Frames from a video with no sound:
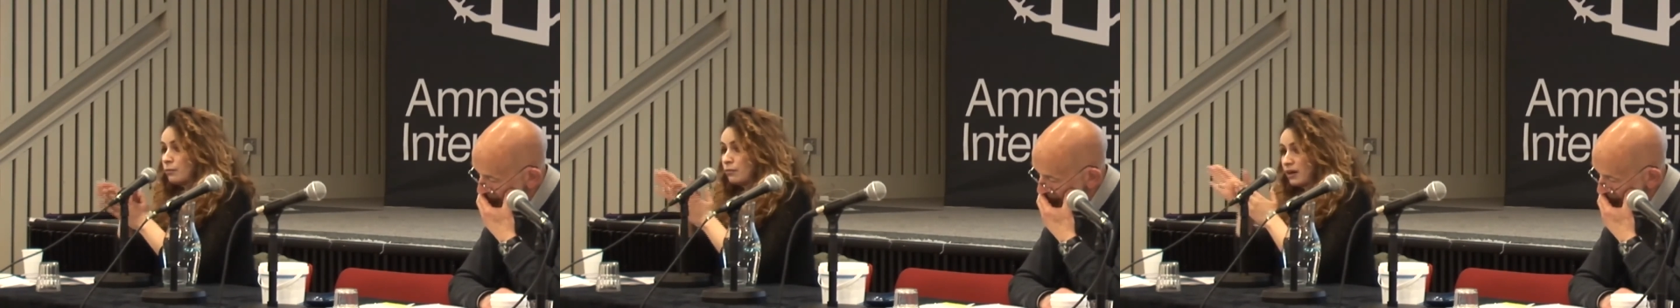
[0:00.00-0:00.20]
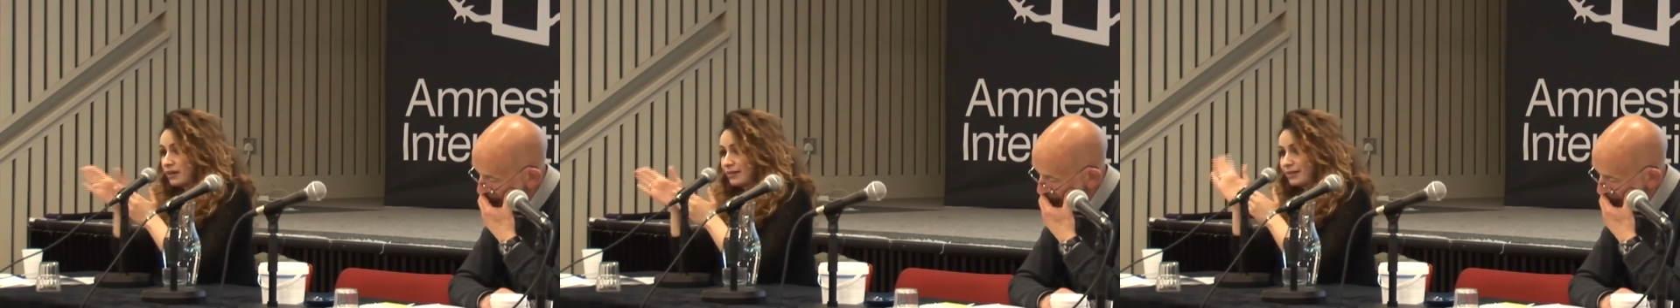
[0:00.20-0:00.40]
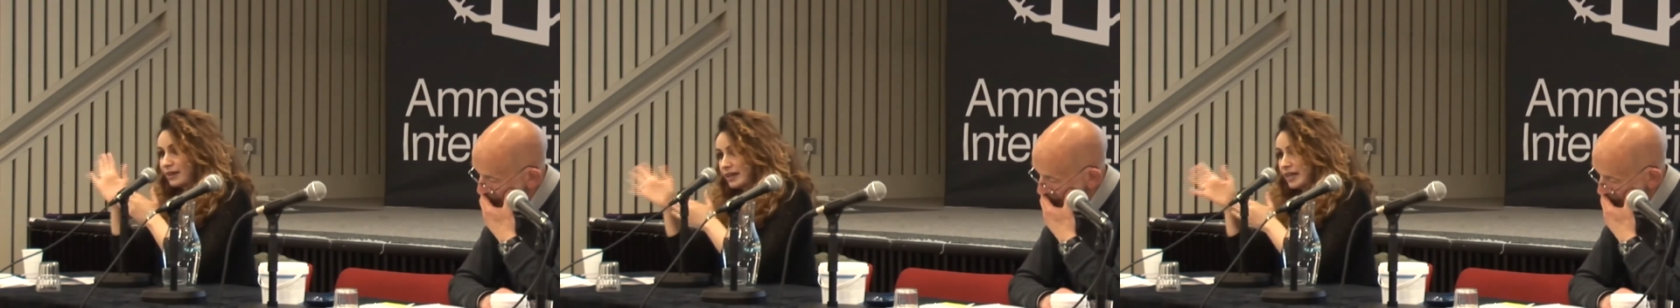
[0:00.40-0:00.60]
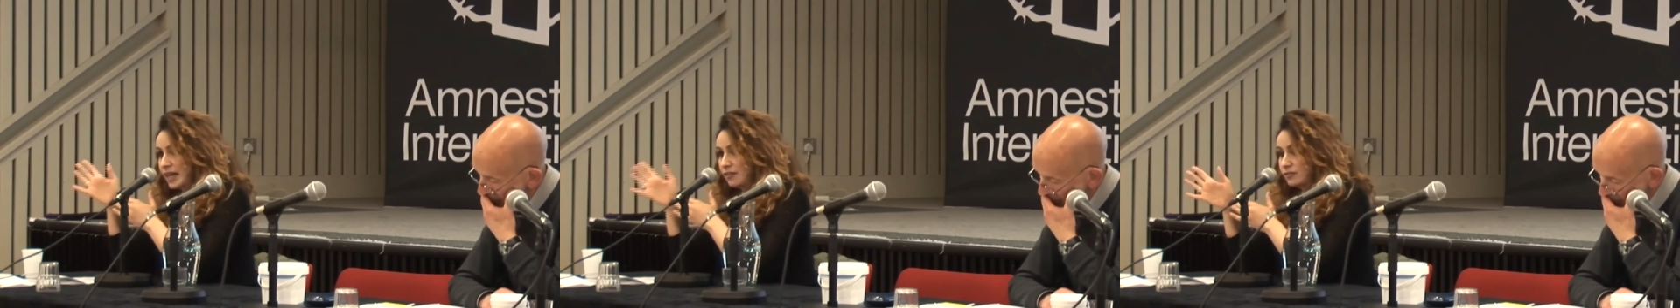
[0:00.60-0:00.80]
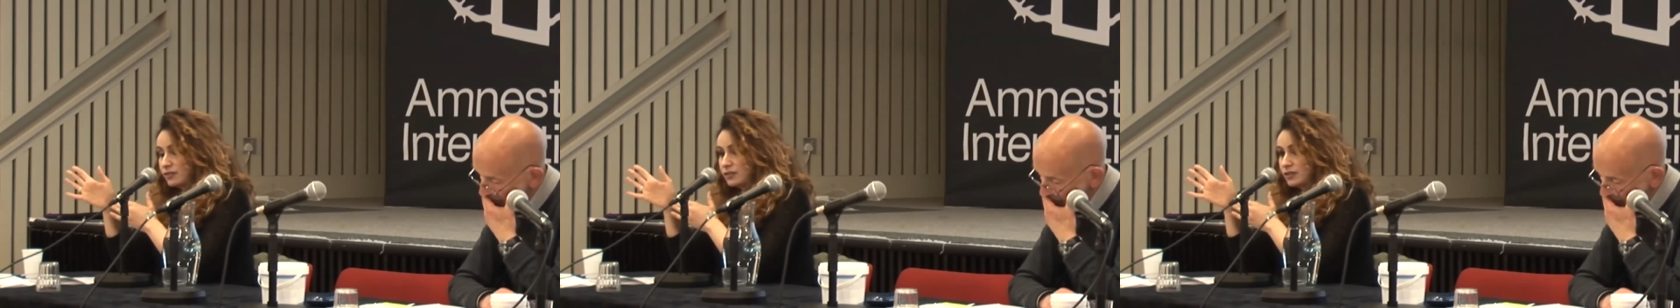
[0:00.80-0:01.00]
might then
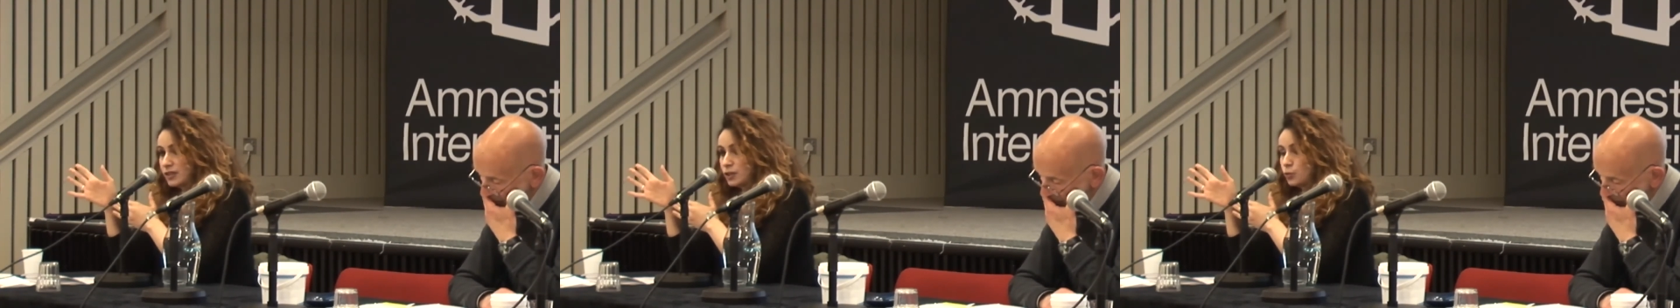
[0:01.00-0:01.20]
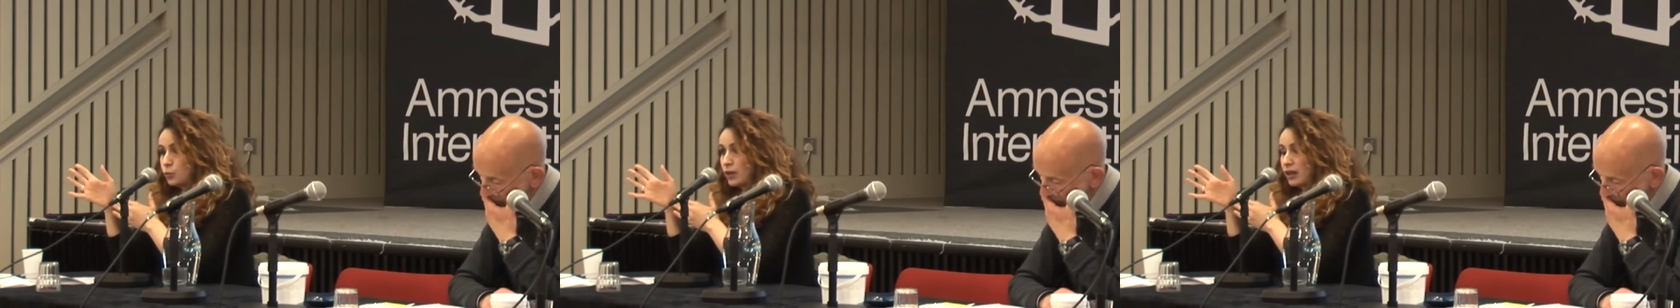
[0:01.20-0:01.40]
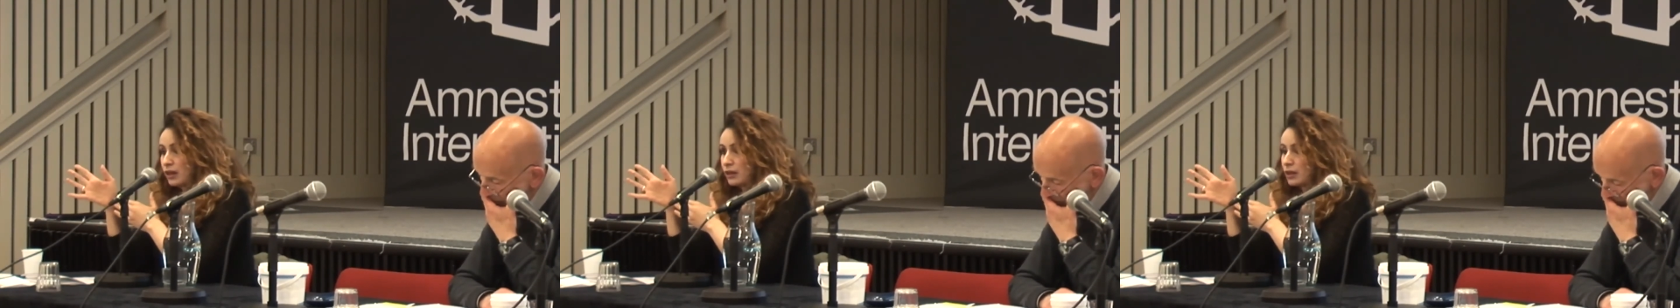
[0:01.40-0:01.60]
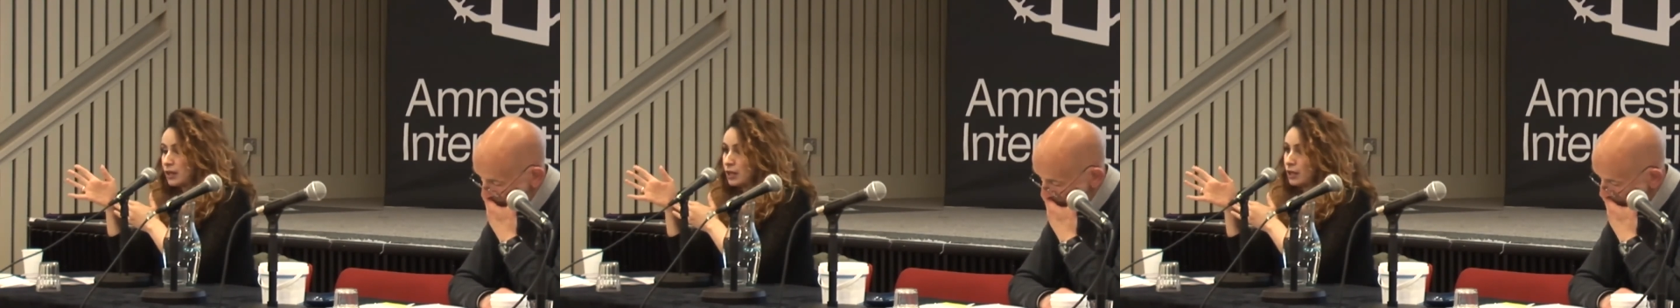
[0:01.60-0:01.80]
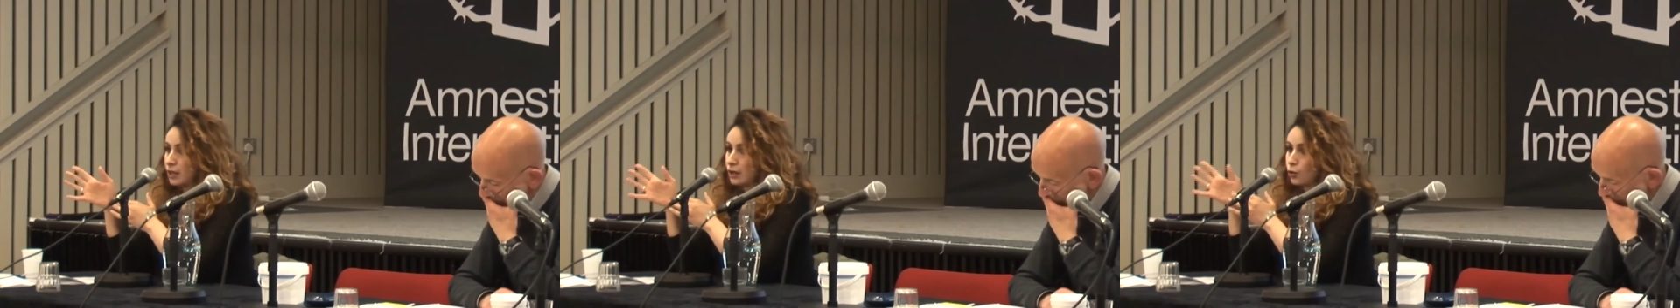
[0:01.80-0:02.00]
have to deal with
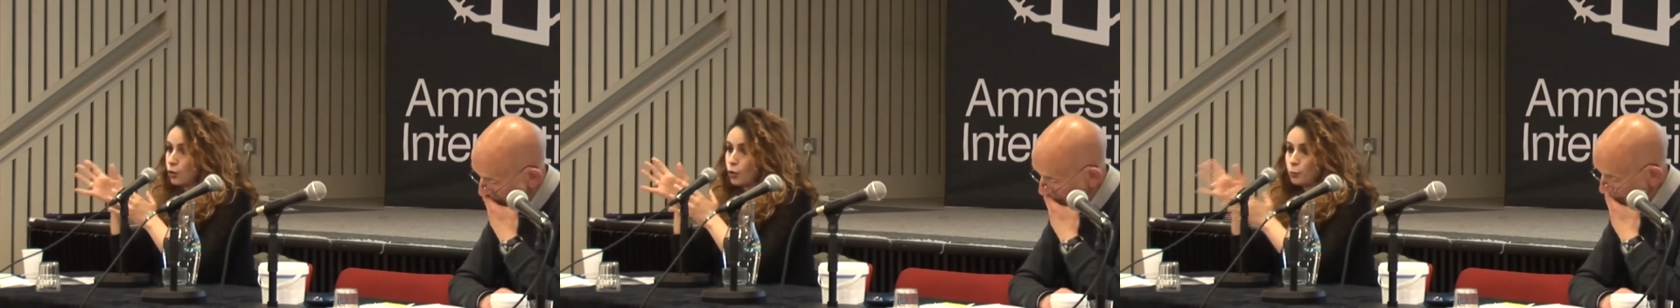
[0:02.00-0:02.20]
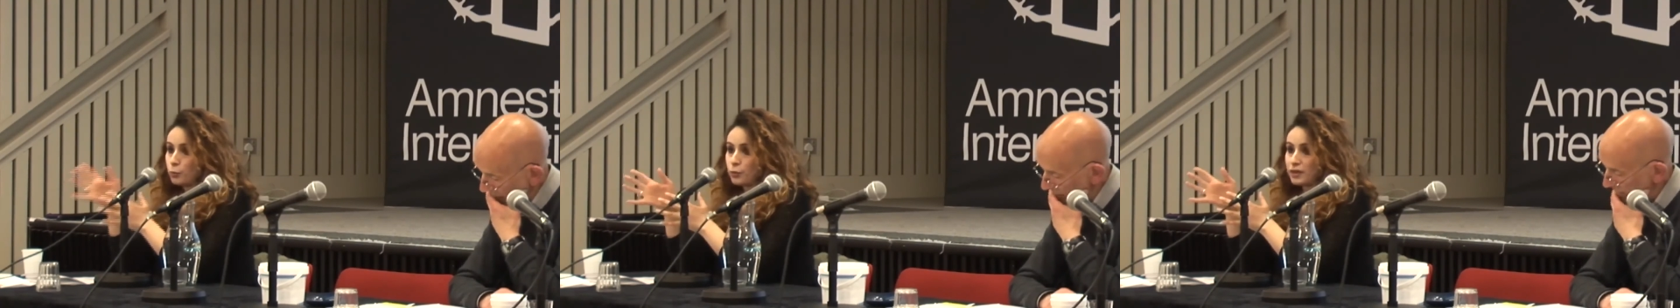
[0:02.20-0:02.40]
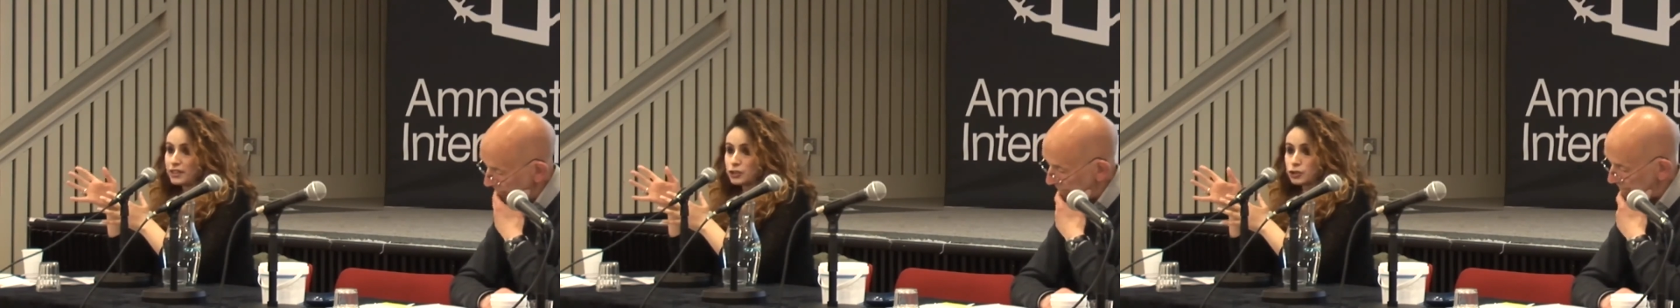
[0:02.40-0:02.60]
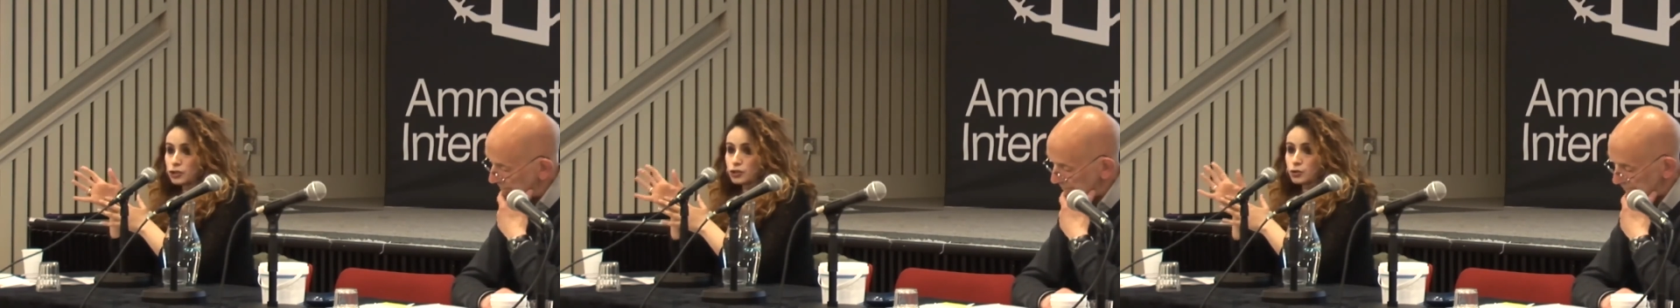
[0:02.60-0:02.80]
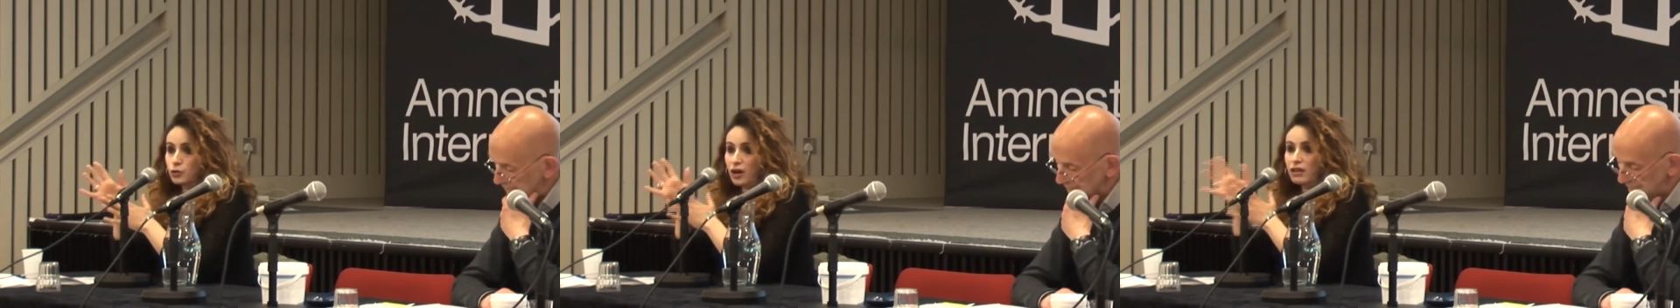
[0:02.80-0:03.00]

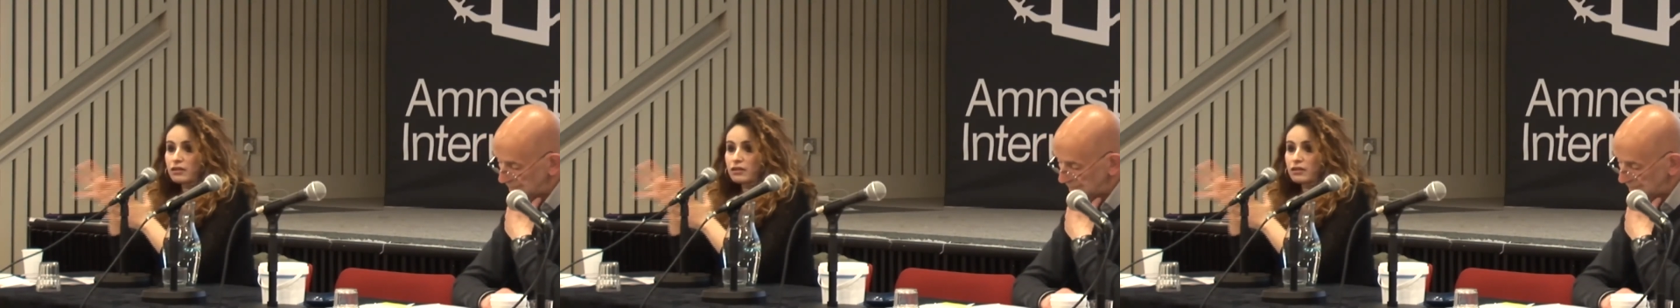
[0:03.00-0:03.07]
corporations or